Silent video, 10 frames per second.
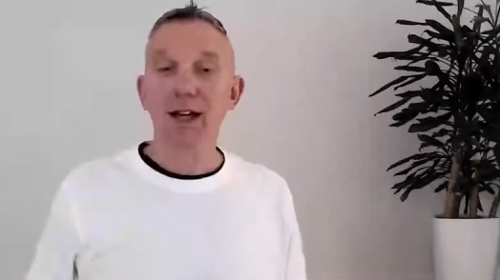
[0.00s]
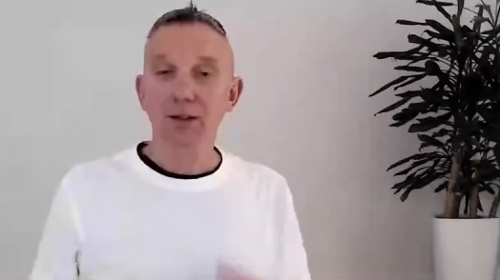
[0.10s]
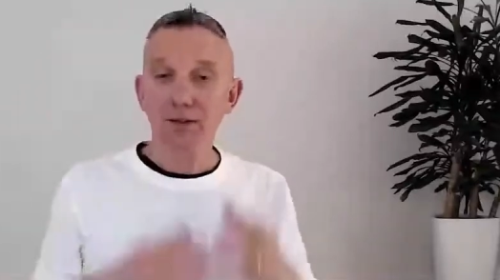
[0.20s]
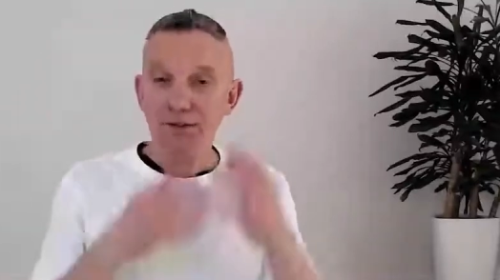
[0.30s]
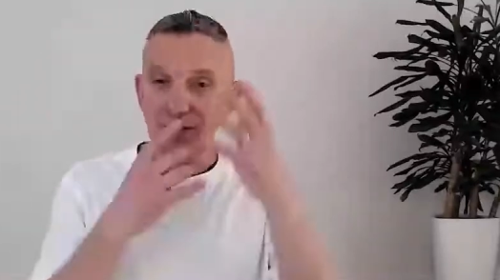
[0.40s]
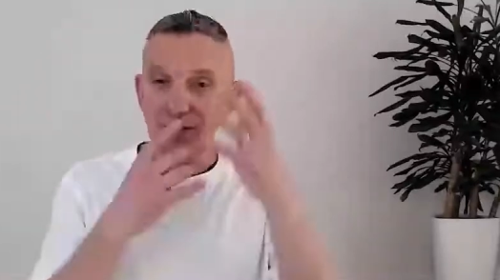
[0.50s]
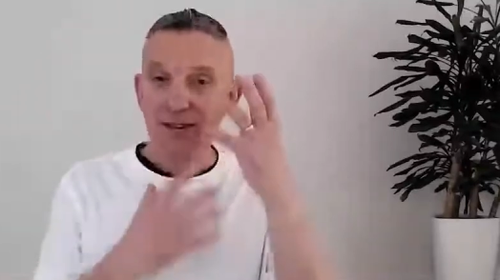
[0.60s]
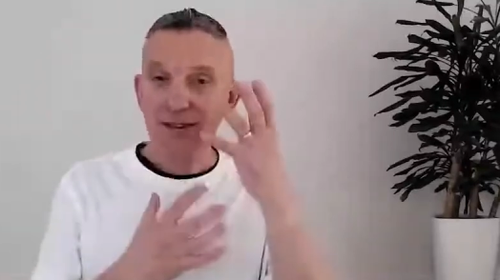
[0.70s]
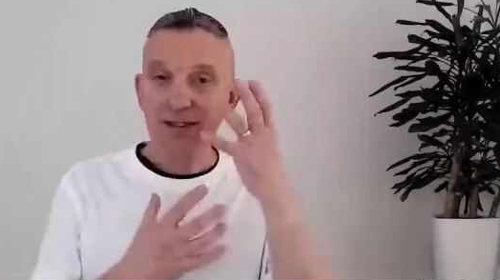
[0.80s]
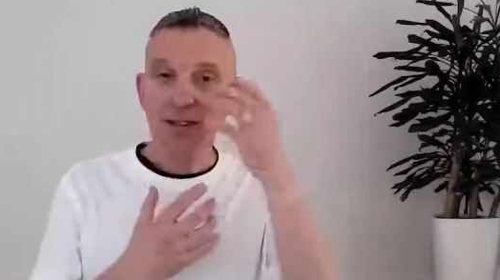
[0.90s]
and you'll
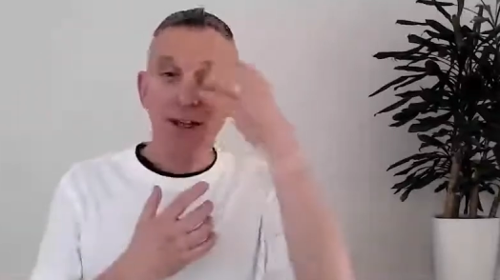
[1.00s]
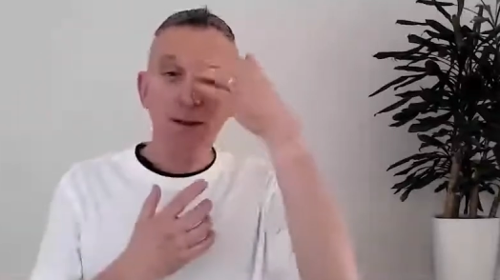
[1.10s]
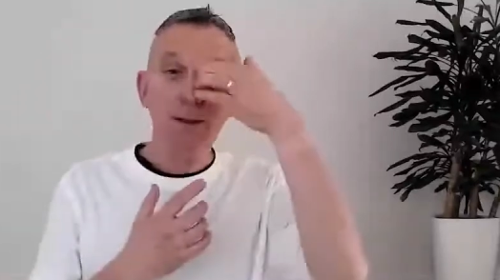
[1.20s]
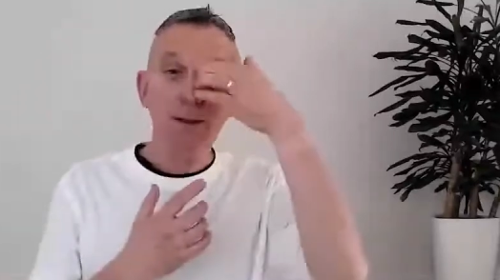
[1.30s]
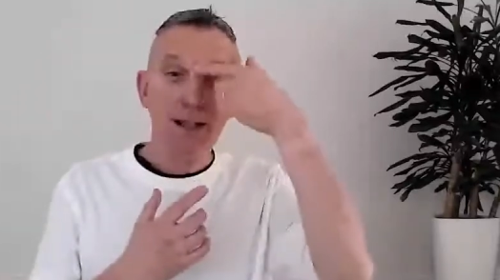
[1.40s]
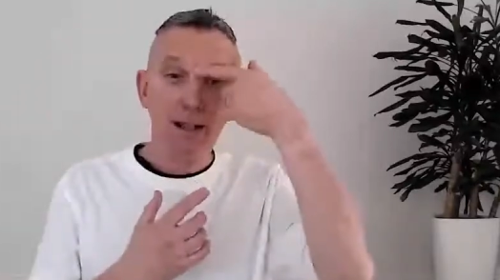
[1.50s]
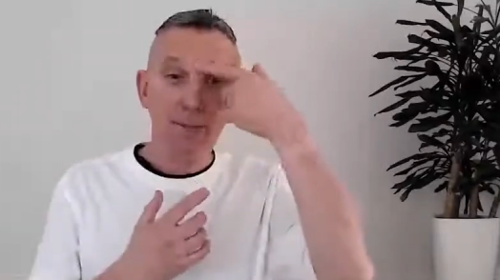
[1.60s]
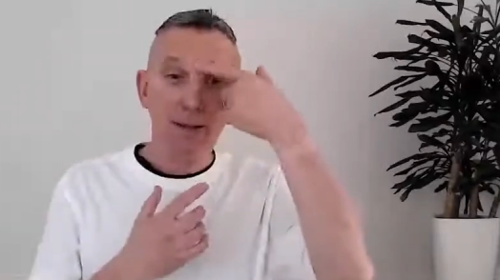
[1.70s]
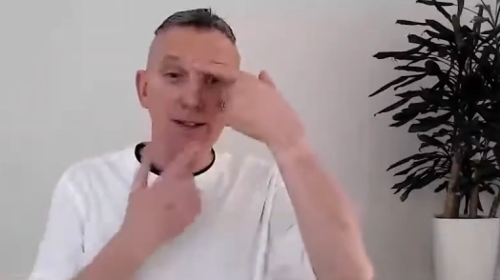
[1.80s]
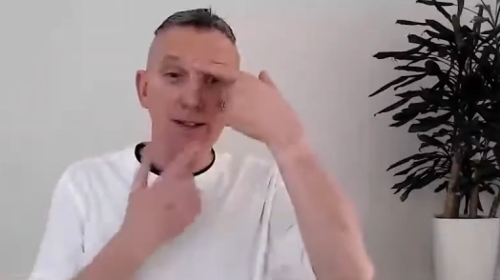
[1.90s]
feel this opening
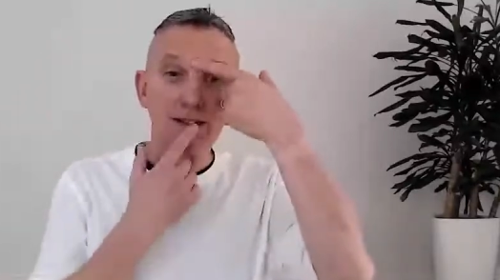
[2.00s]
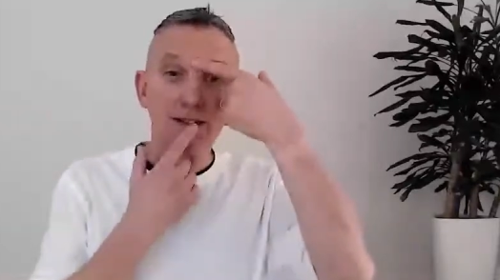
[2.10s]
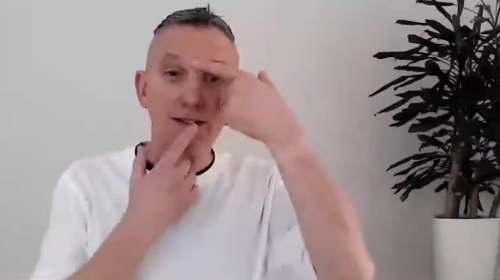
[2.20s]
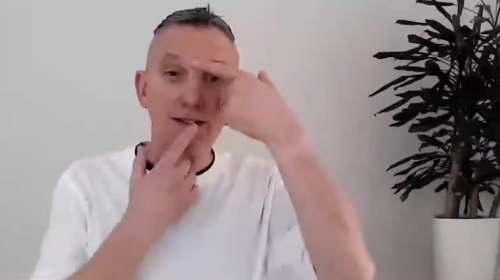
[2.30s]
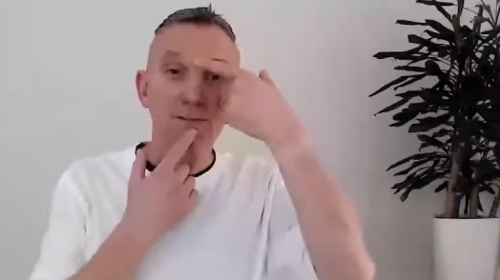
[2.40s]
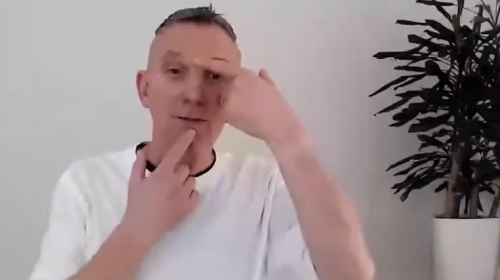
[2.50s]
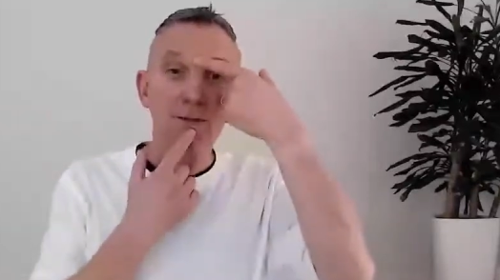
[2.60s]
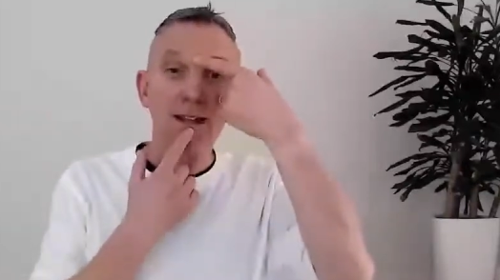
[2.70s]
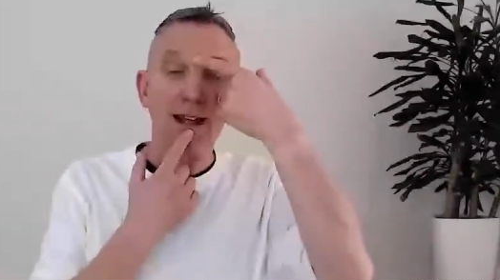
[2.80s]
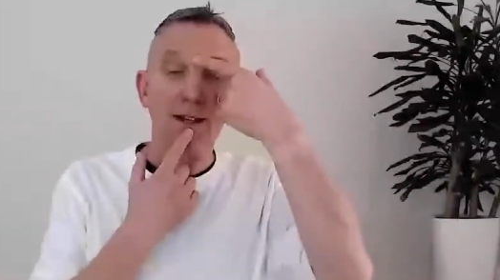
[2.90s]
up and
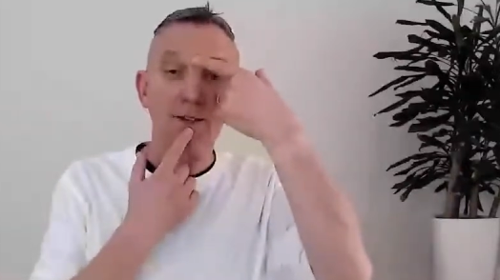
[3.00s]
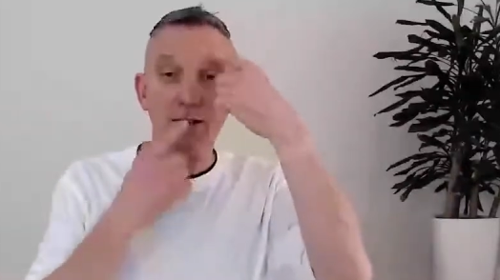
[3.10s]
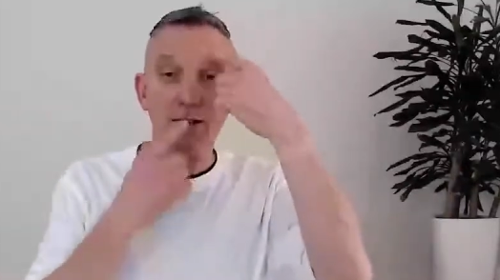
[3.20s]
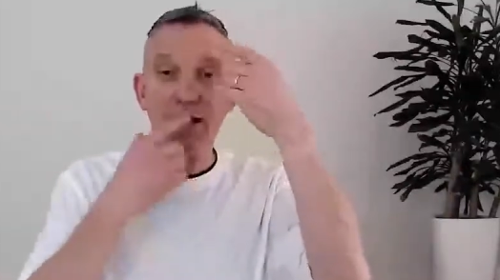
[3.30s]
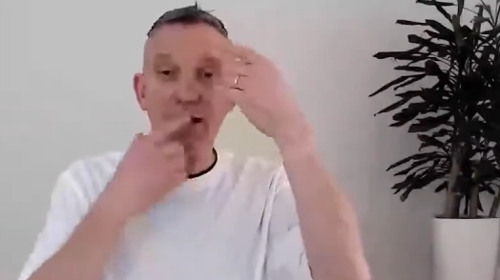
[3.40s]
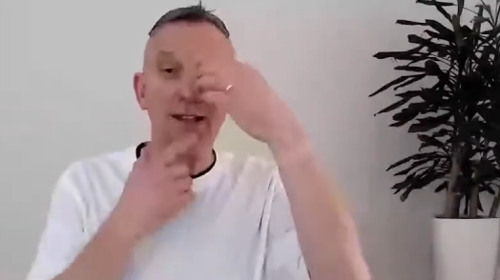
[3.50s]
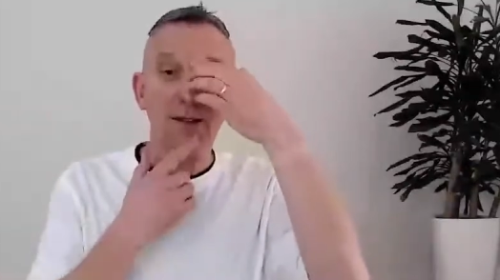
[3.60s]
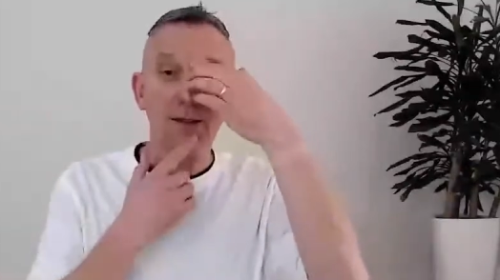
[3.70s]
smoothing out the chi.